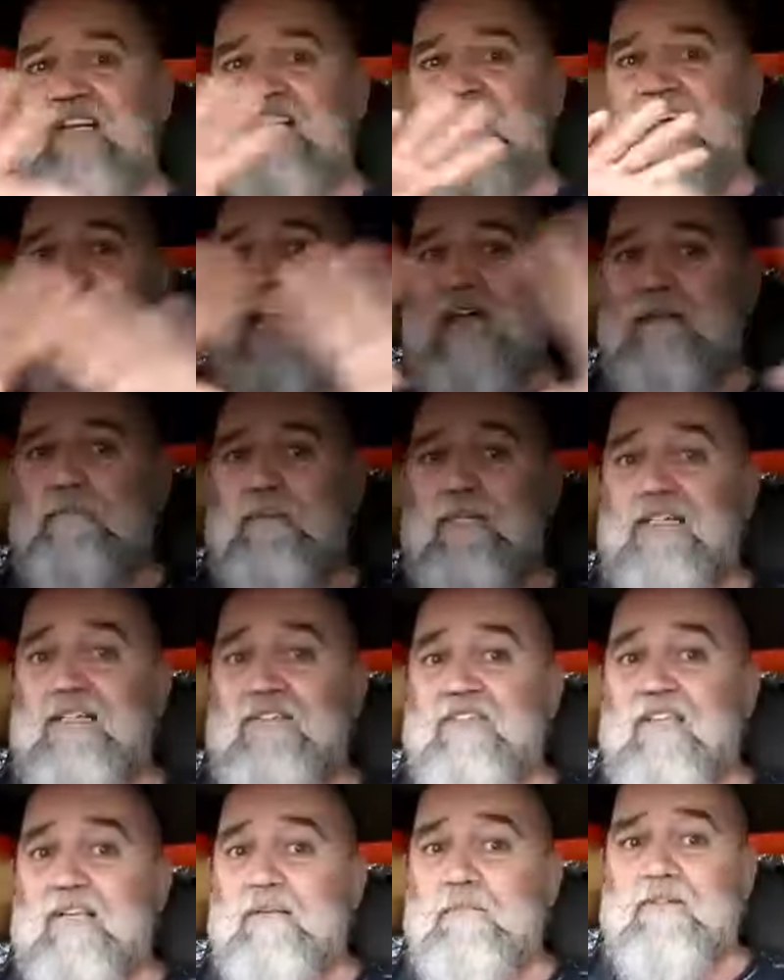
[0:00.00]
going to happen.
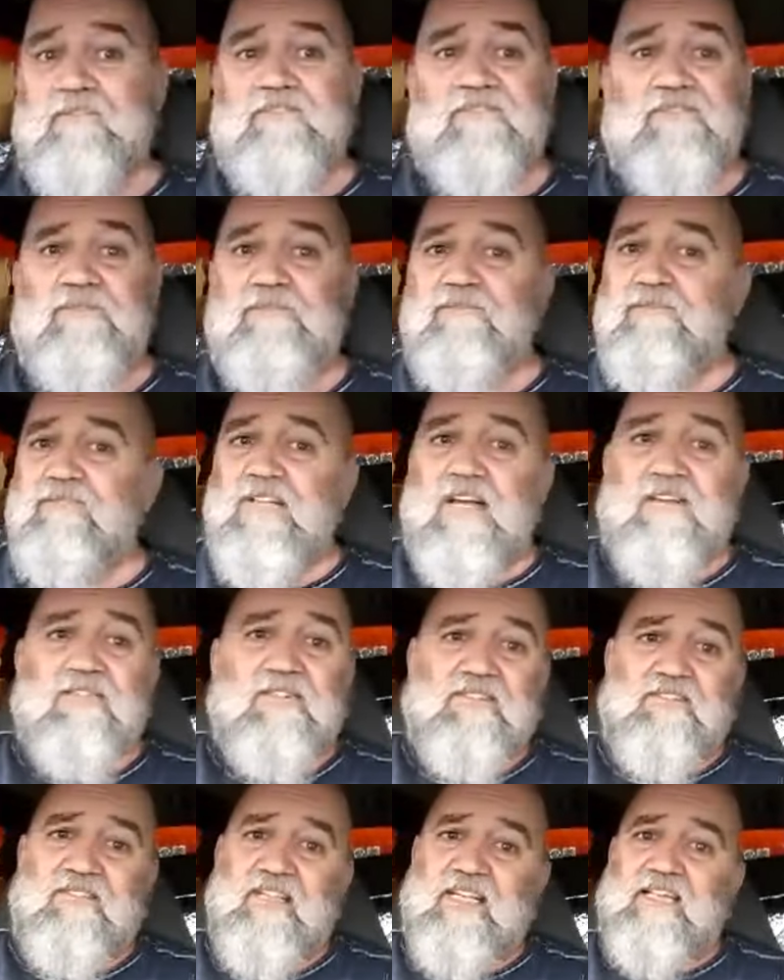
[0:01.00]
It's going to be
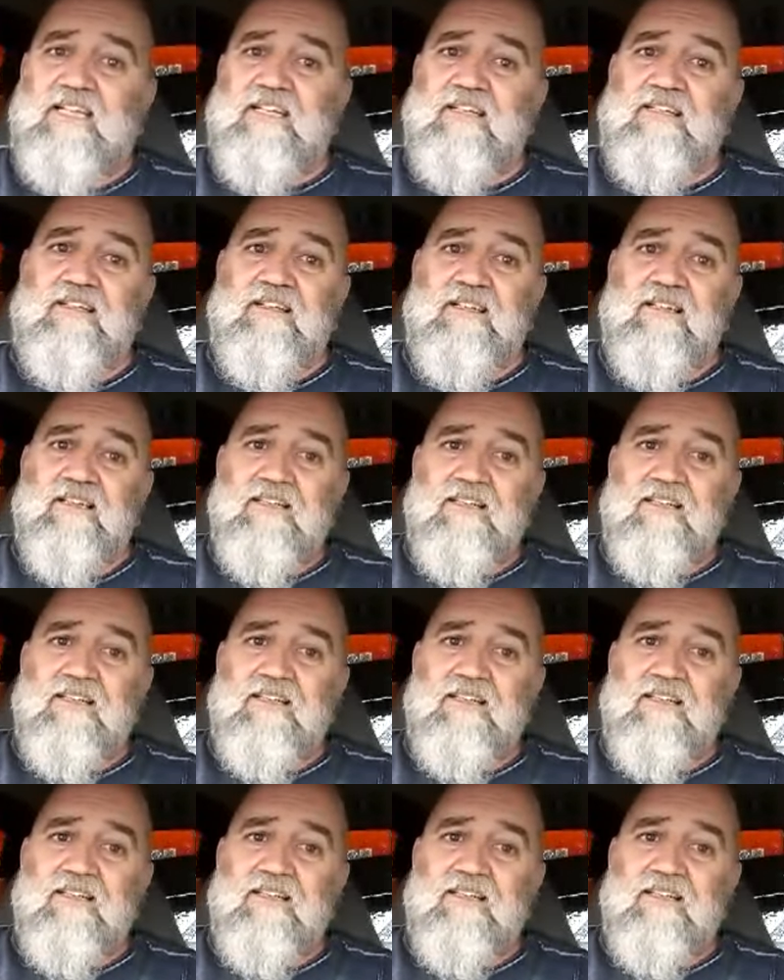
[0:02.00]
devastating.